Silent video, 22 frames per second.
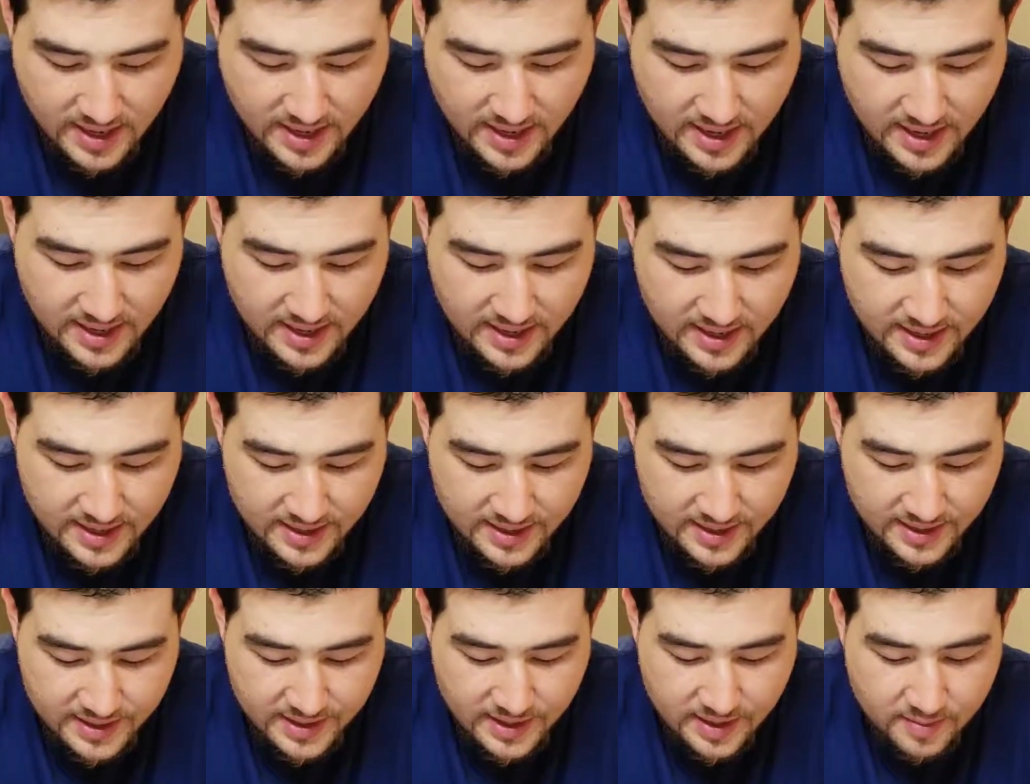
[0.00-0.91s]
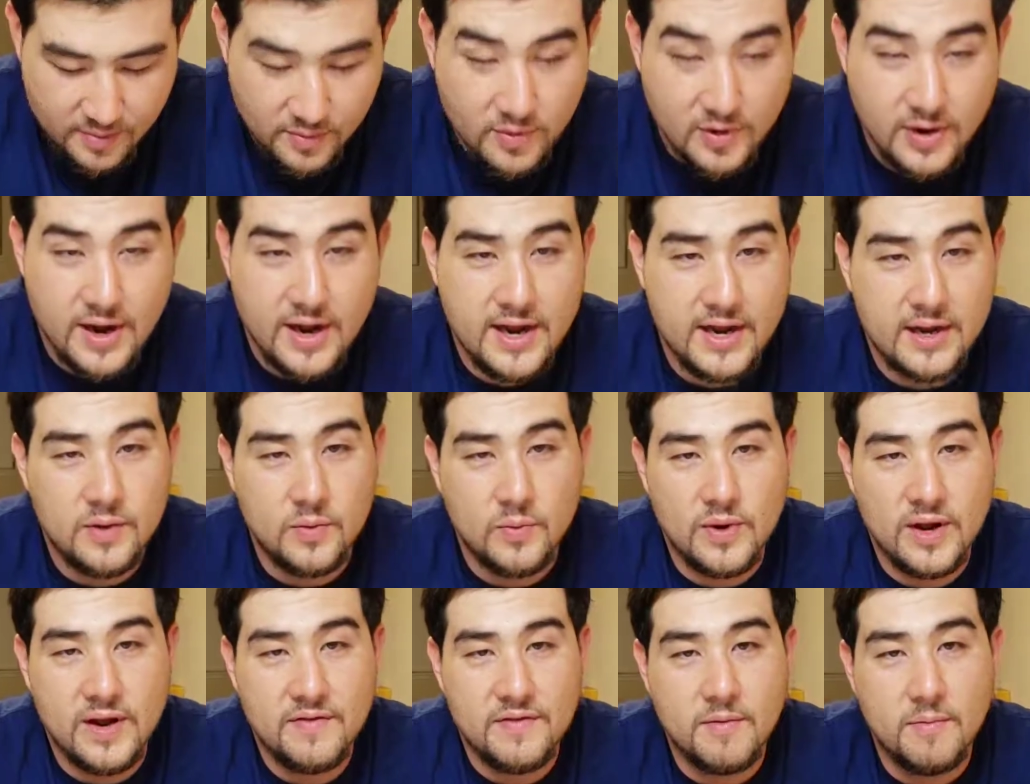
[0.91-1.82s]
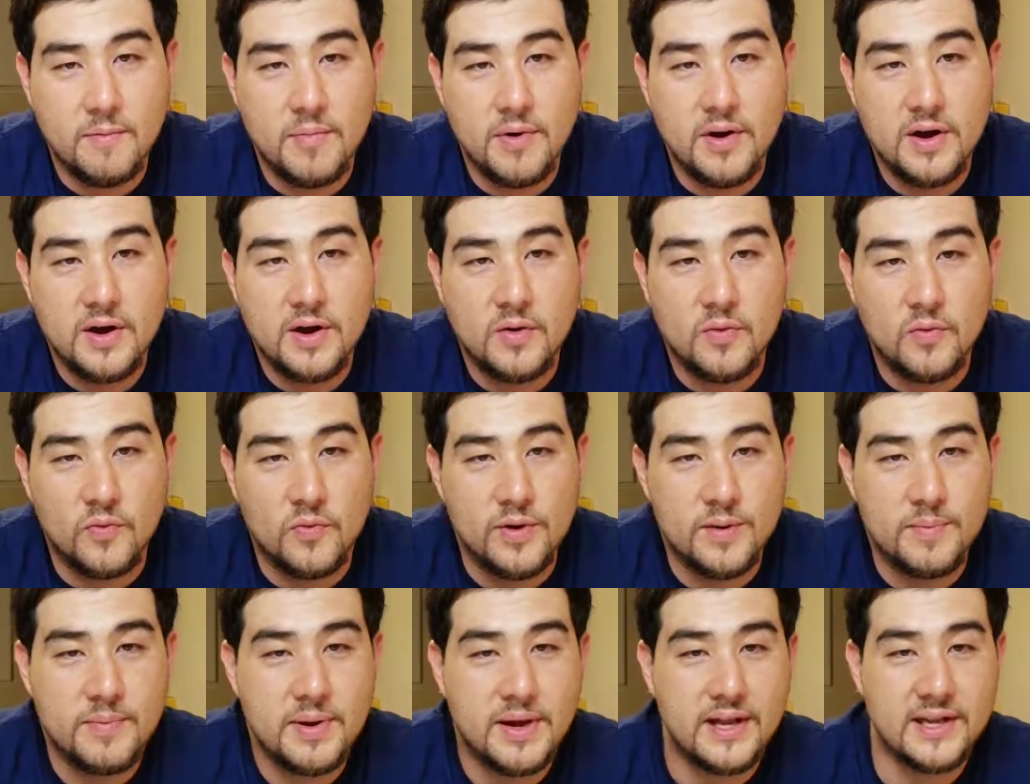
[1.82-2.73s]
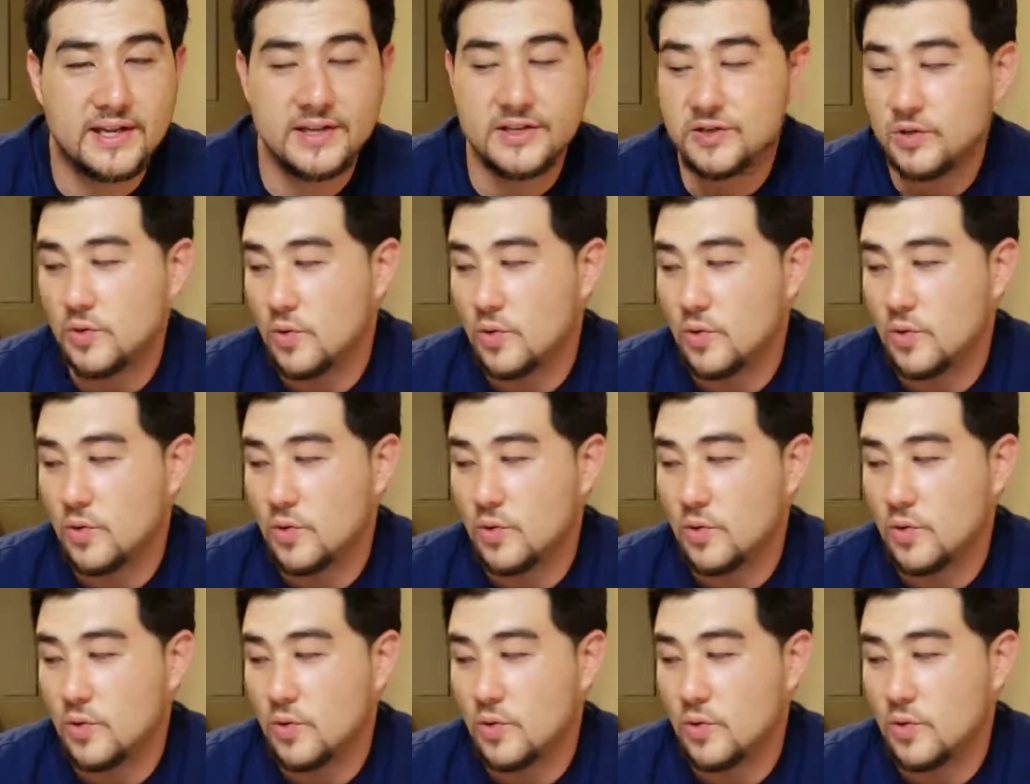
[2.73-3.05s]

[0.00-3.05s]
And number eight, we have the bug repellent